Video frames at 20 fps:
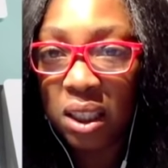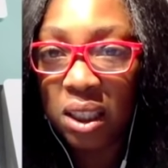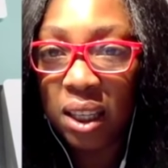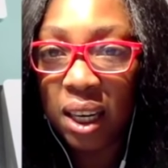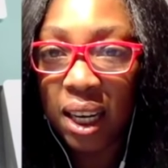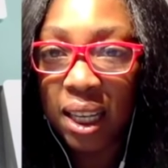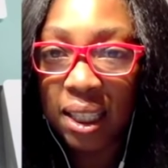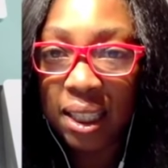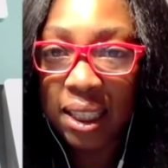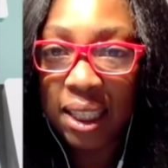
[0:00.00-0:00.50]
So
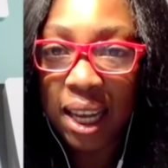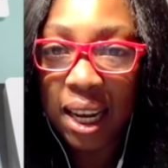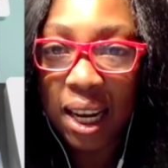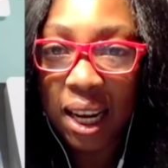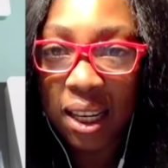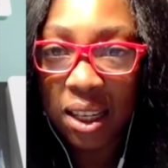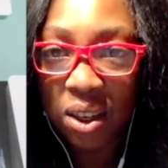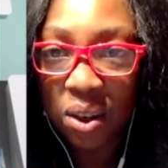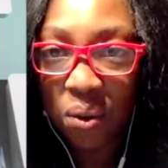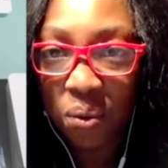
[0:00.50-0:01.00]
let's say
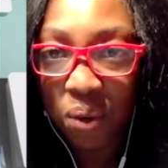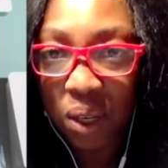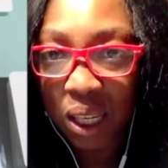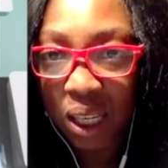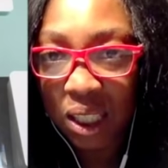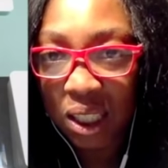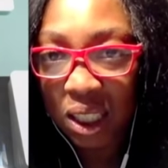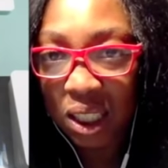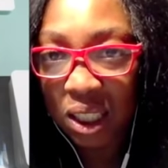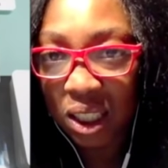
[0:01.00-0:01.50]
that your
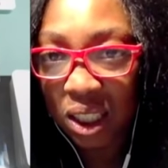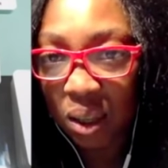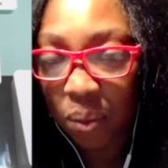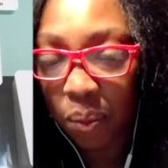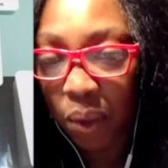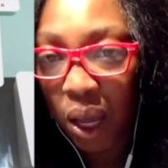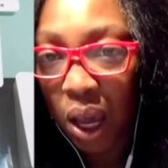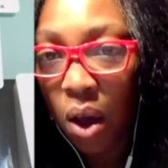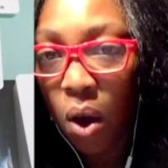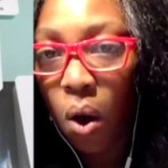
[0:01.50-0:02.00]
relationship,